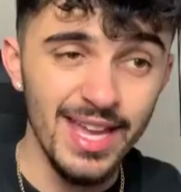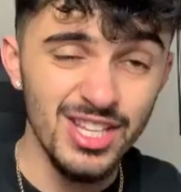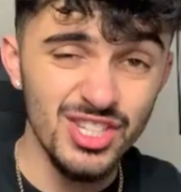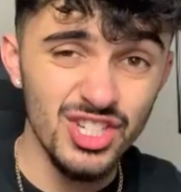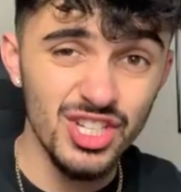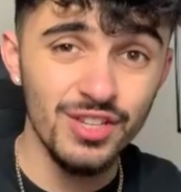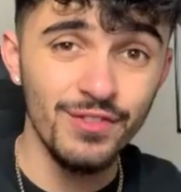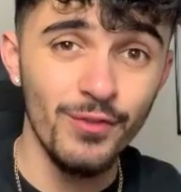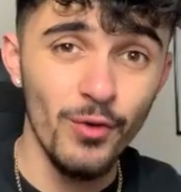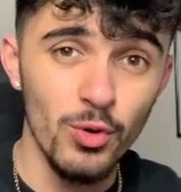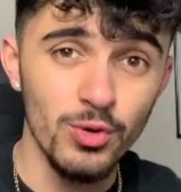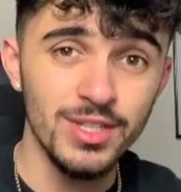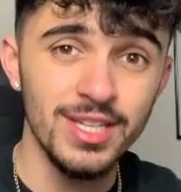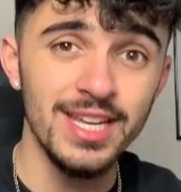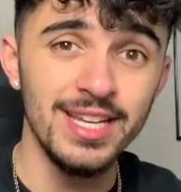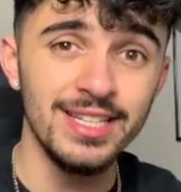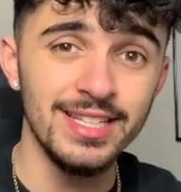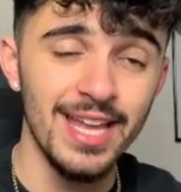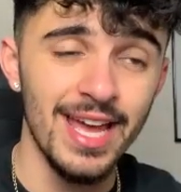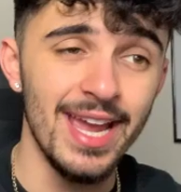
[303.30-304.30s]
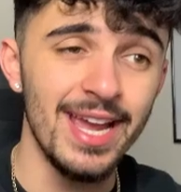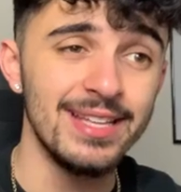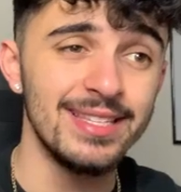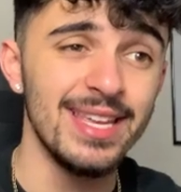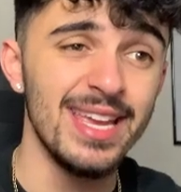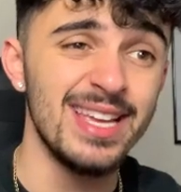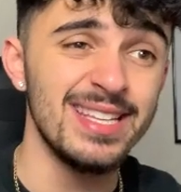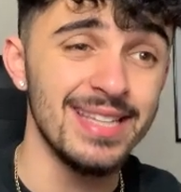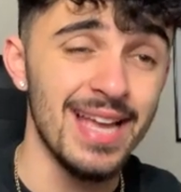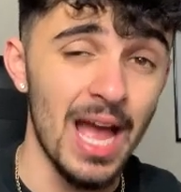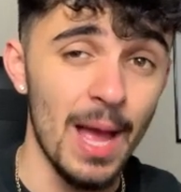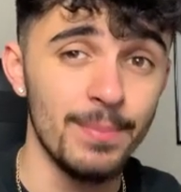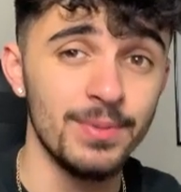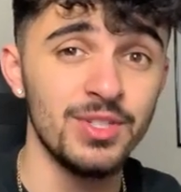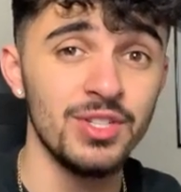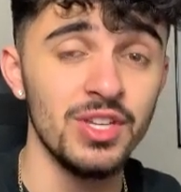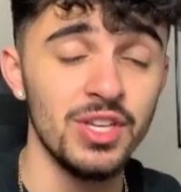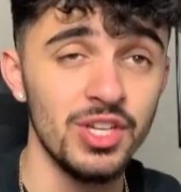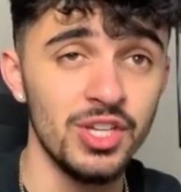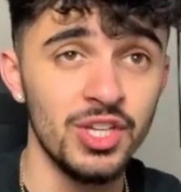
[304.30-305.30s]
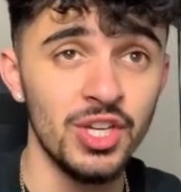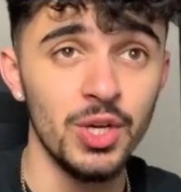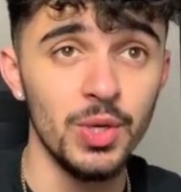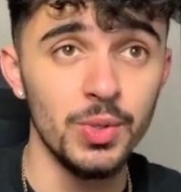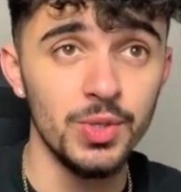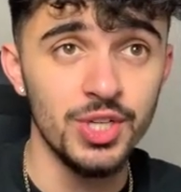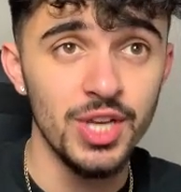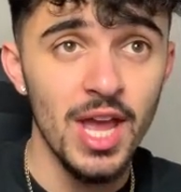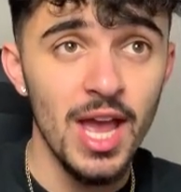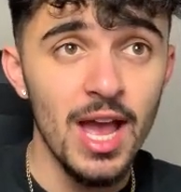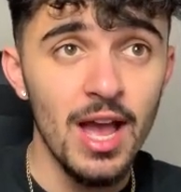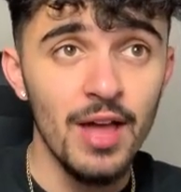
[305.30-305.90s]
in just 14 days is absolutely huge.